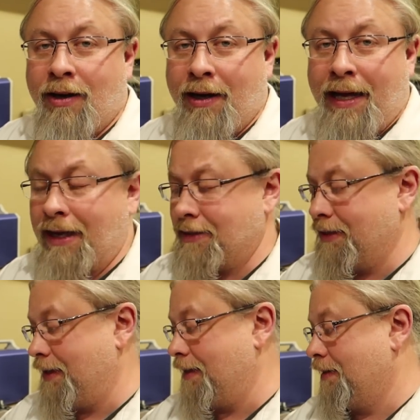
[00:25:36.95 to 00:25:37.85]
on
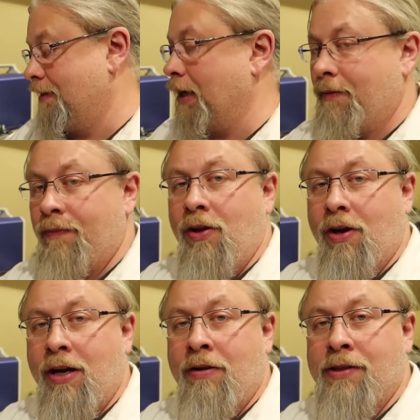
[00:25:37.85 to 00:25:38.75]
accident. But you
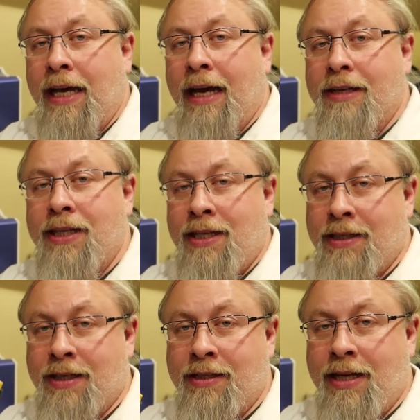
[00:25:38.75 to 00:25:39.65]
can use the X T
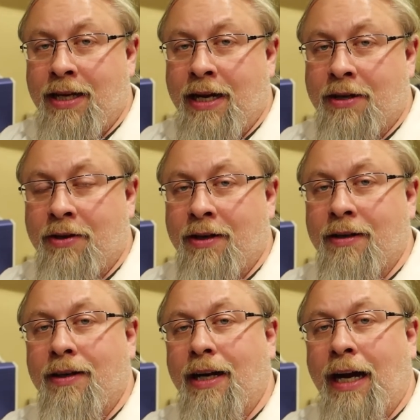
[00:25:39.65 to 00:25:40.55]
sixty
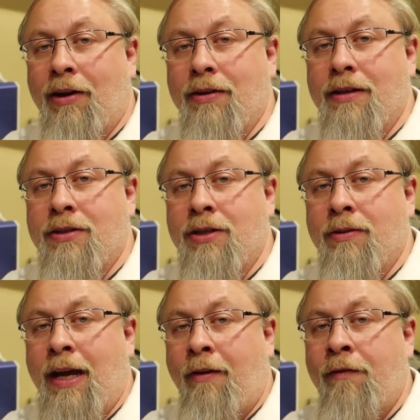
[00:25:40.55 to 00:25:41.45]
connector out
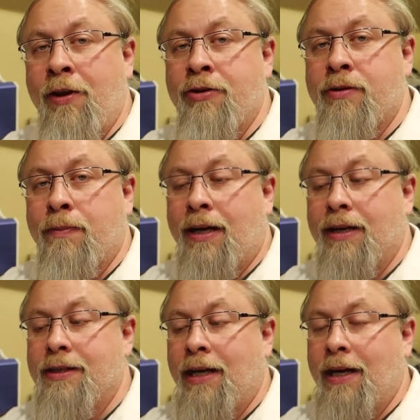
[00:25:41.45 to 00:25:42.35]
to a fuse
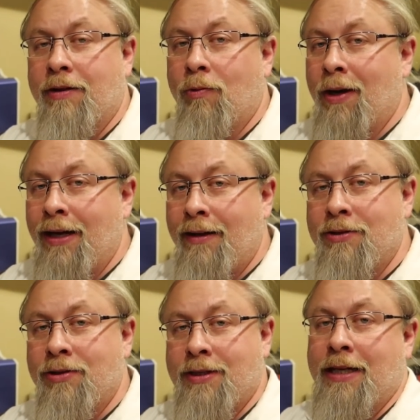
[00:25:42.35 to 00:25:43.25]
box. Now you have to wire
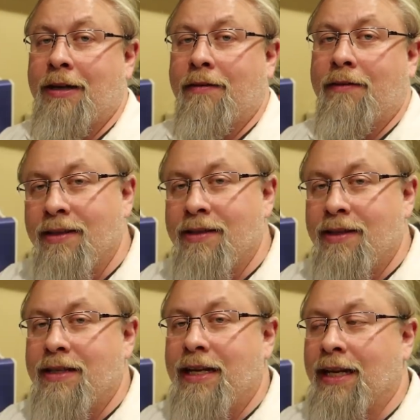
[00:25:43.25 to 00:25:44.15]
that yourself. This is
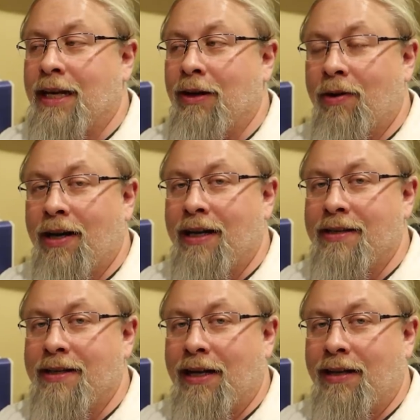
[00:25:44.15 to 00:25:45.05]
a D I Y
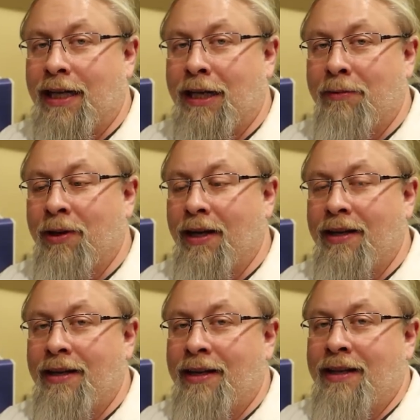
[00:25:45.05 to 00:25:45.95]
style output.
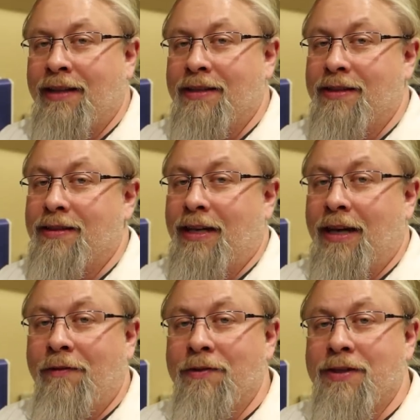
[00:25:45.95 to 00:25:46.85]
This is
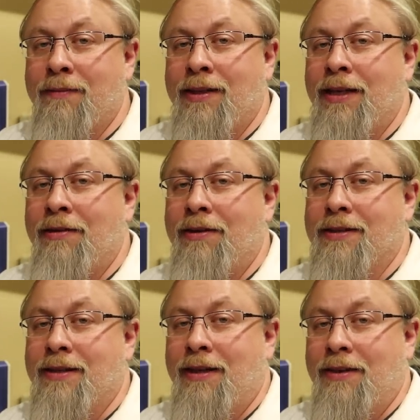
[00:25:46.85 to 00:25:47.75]
not for somebody who
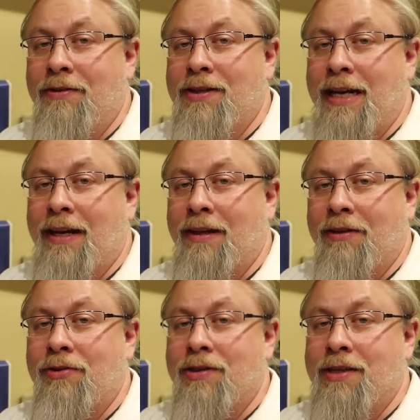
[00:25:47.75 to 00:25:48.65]
doesn't understand
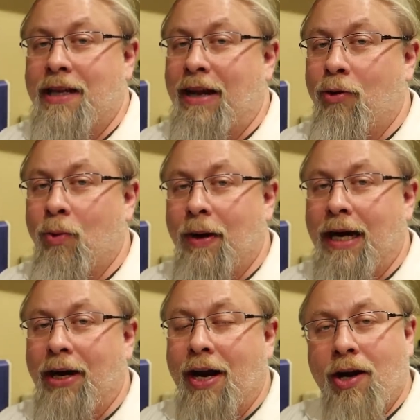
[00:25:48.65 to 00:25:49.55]
electricity or
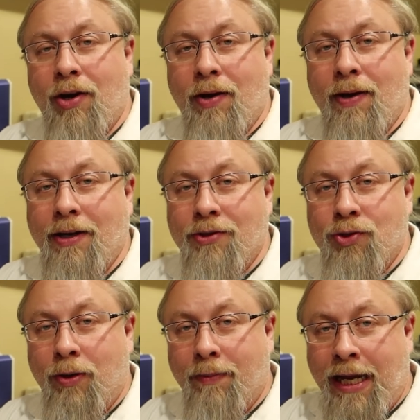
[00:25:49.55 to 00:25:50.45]
wiring or know how to
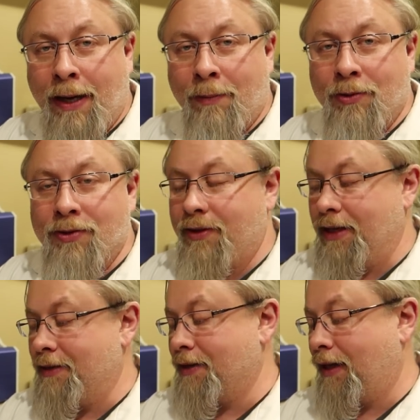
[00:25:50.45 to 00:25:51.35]
strip cables and
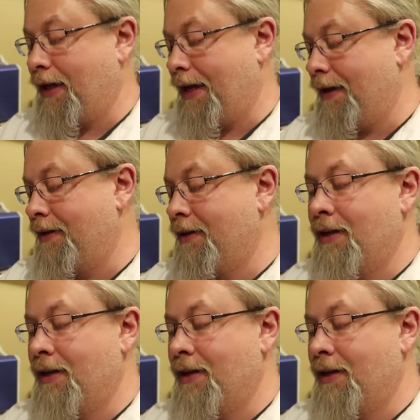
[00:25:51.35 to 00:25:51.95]
things like that.